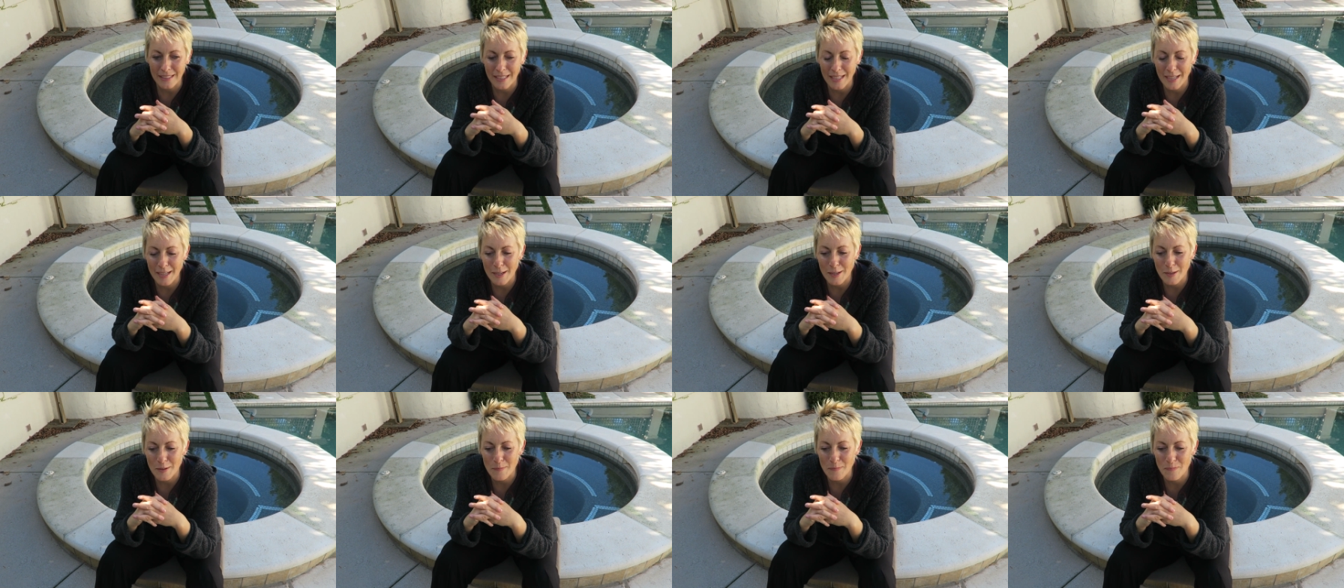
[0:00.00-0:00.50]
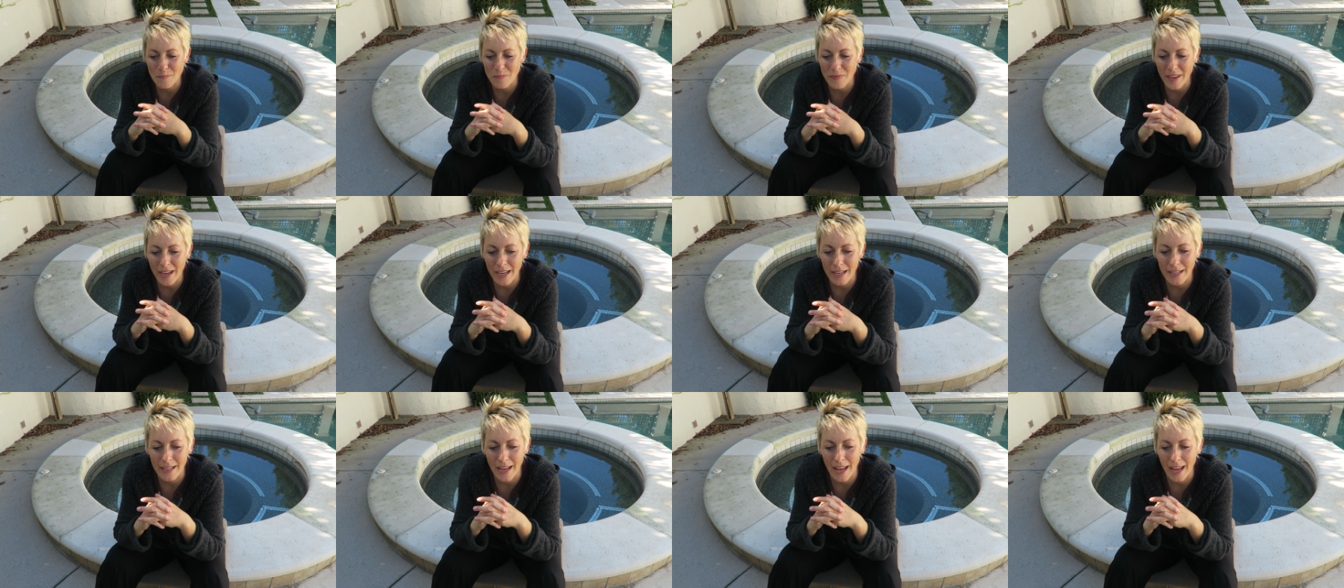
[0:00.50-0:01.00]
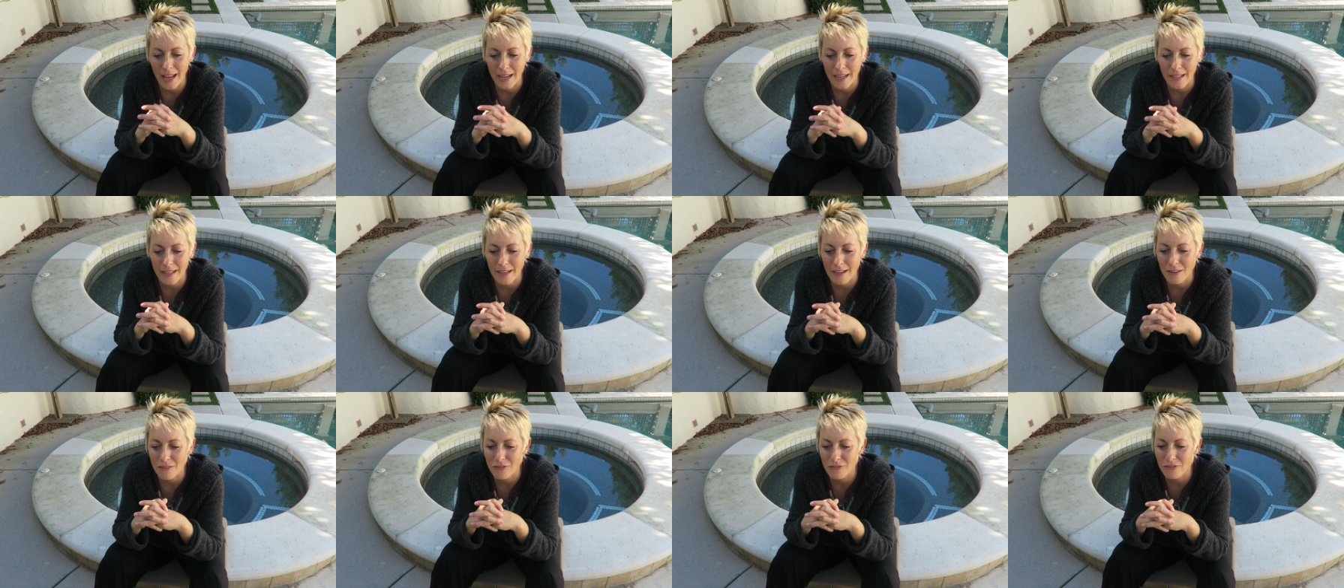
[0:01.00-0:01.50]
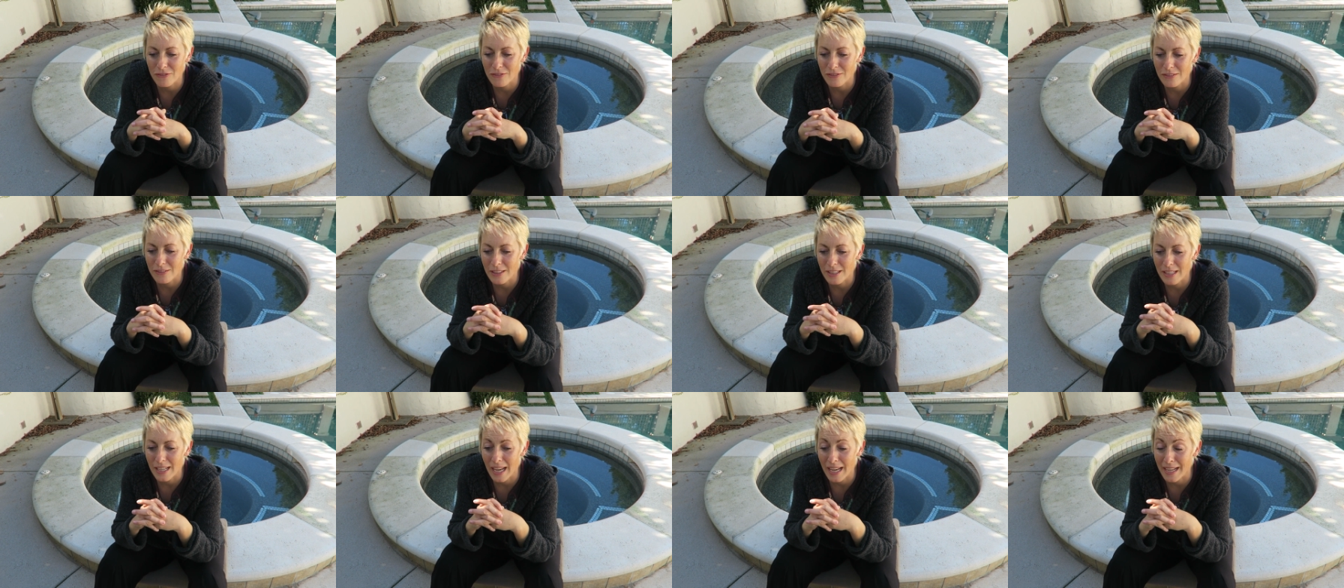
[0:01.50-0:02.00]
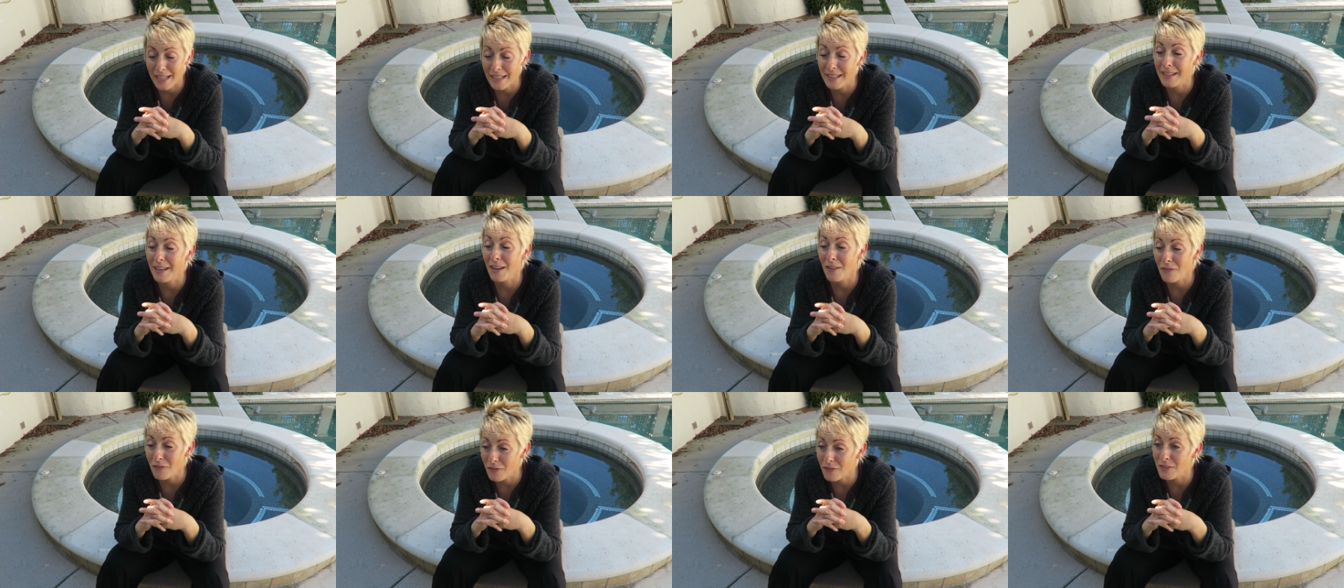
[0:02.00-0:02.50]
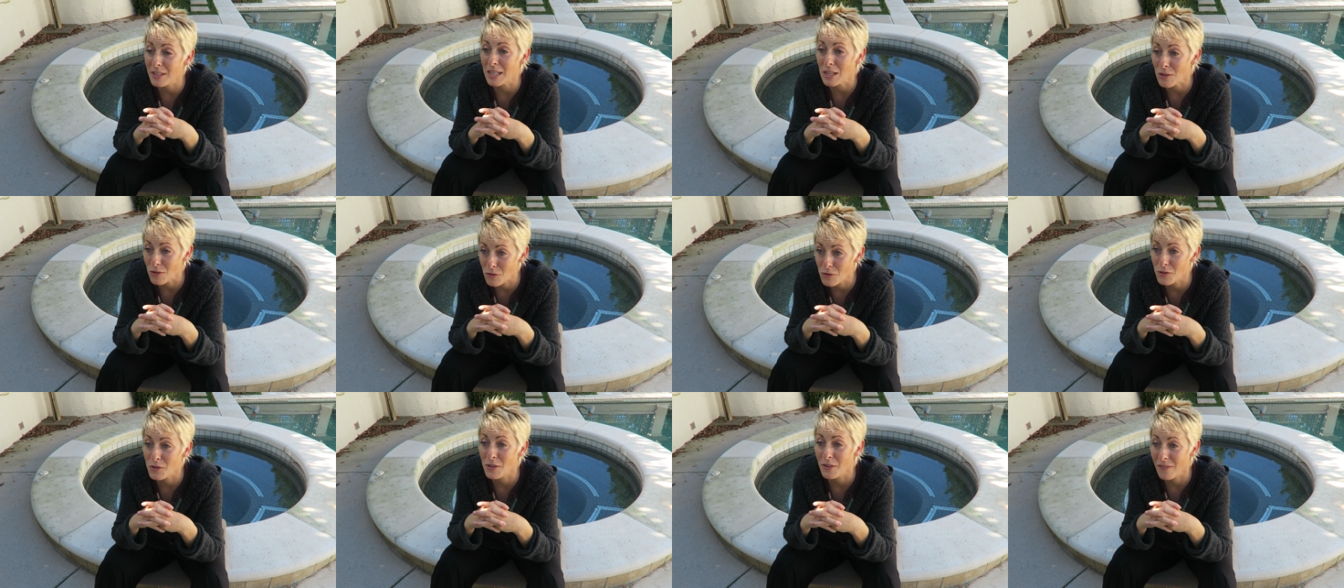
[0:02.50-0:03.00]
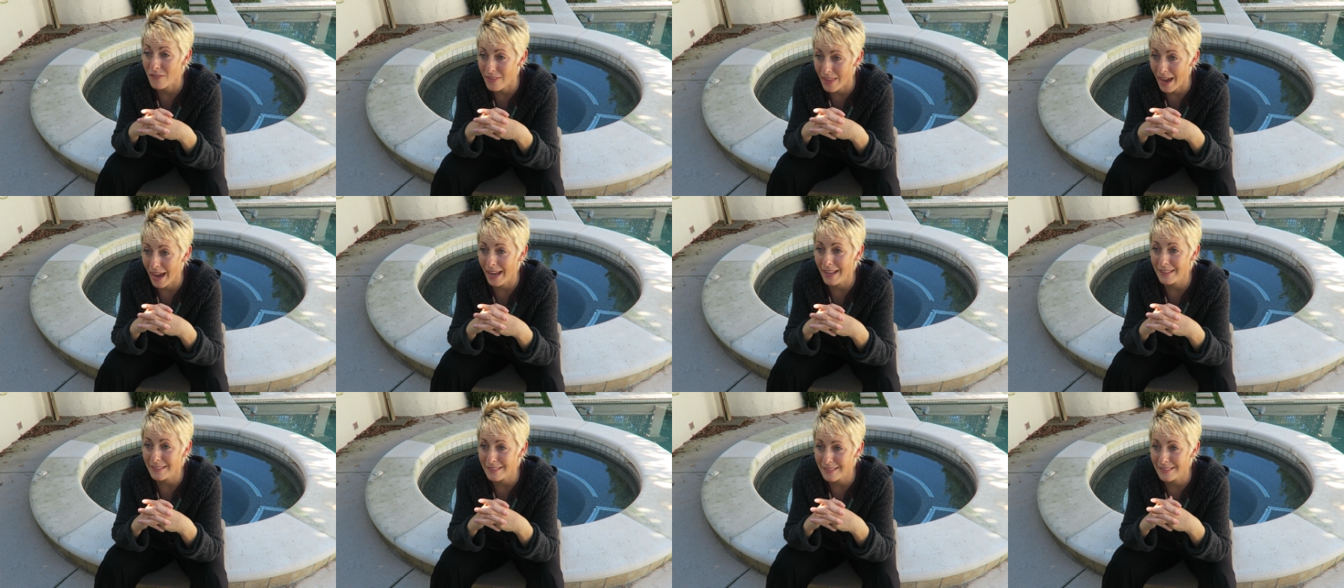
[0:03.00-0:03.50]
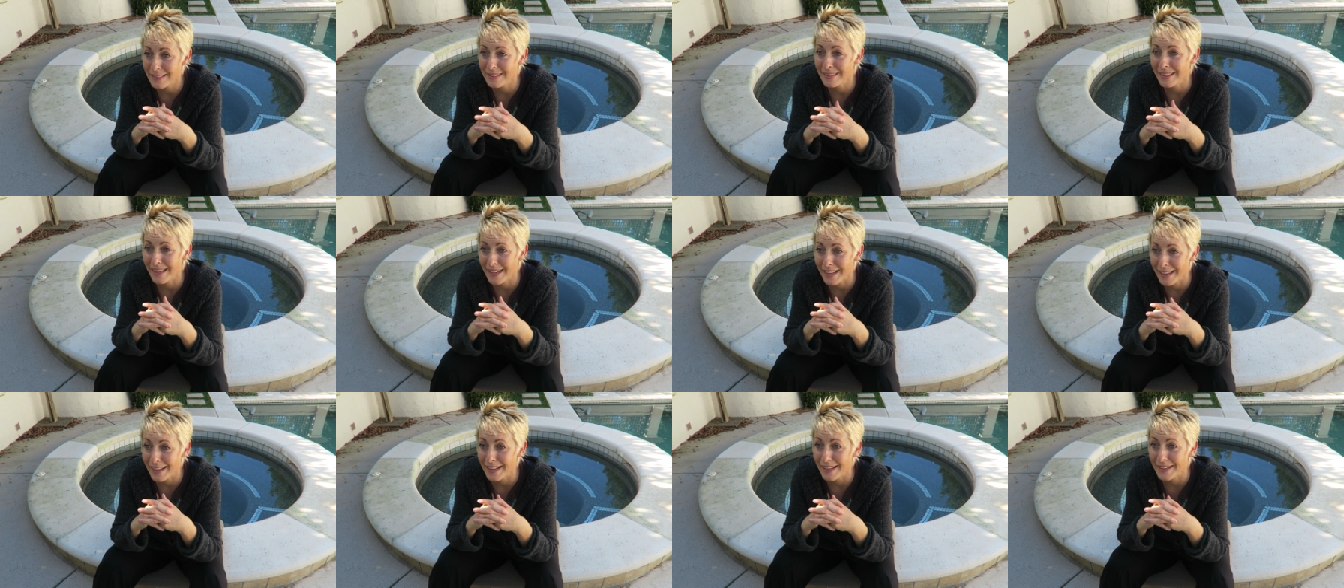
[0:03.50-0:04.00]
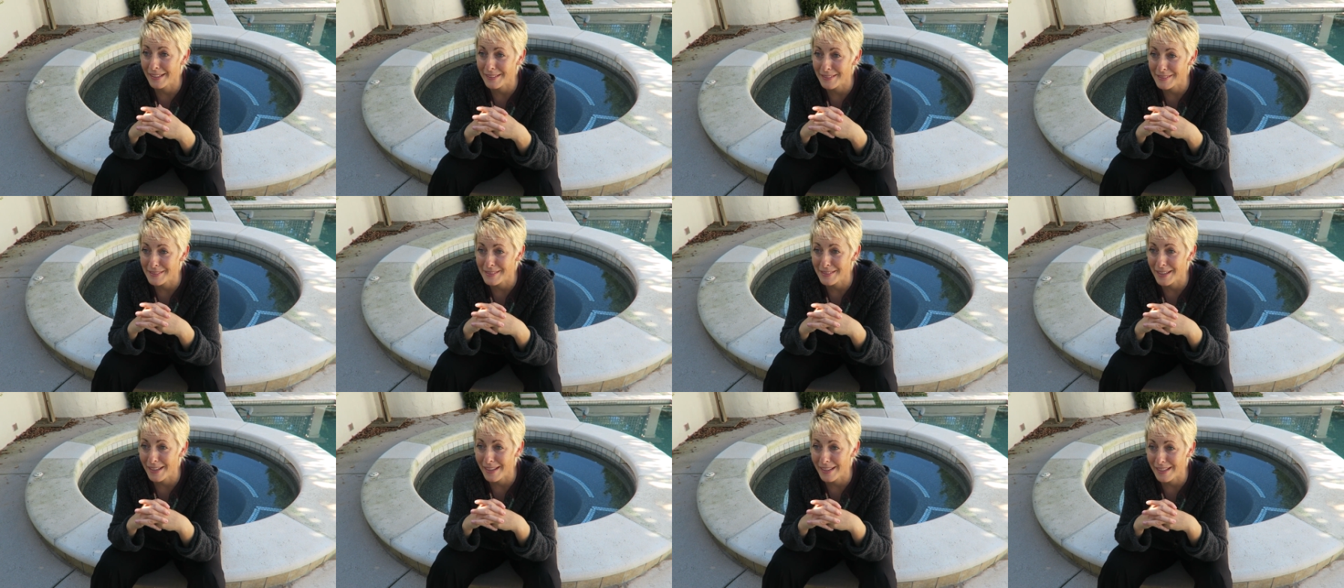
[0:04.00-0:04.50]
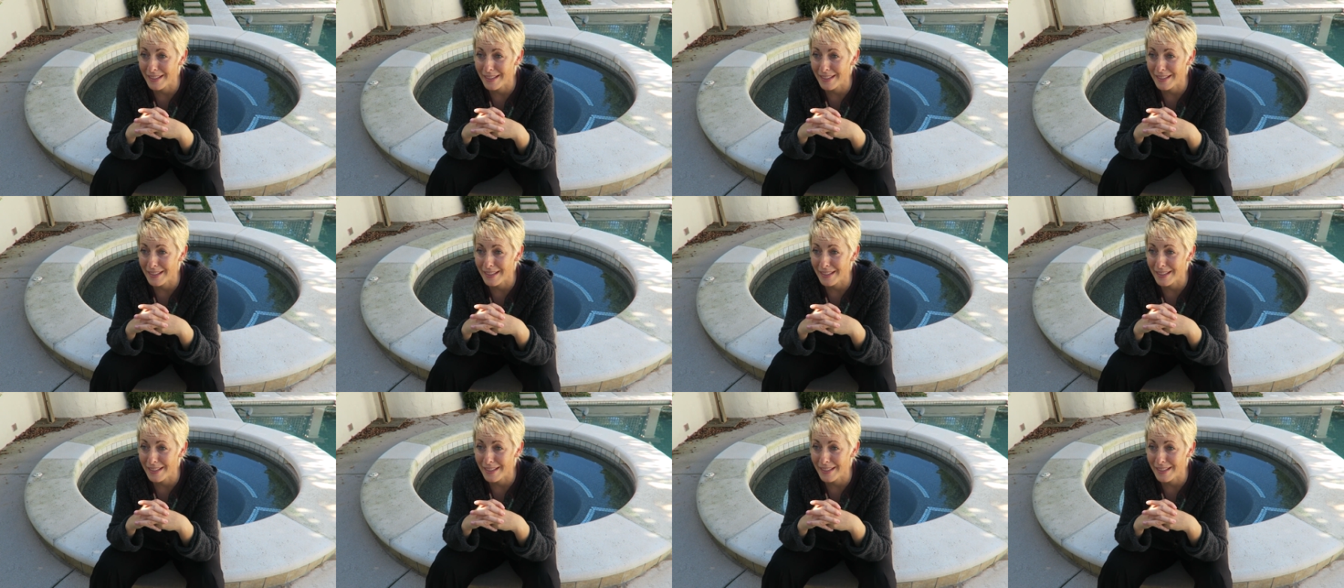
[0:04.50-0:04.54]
I'd had enough years of that, and